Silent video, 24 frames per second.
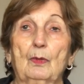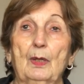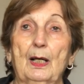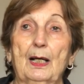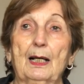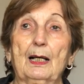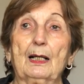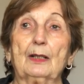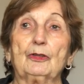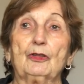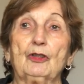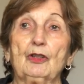
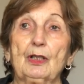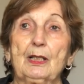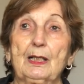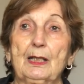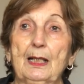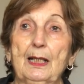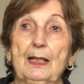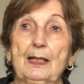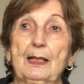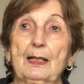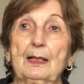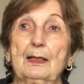Well, she
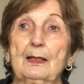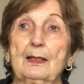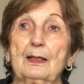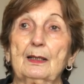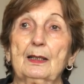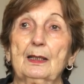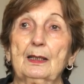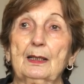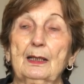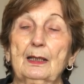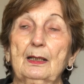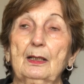said
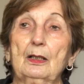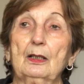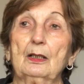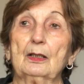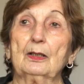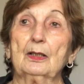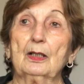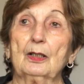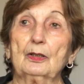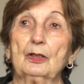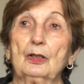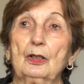
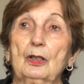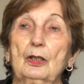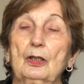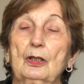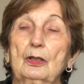the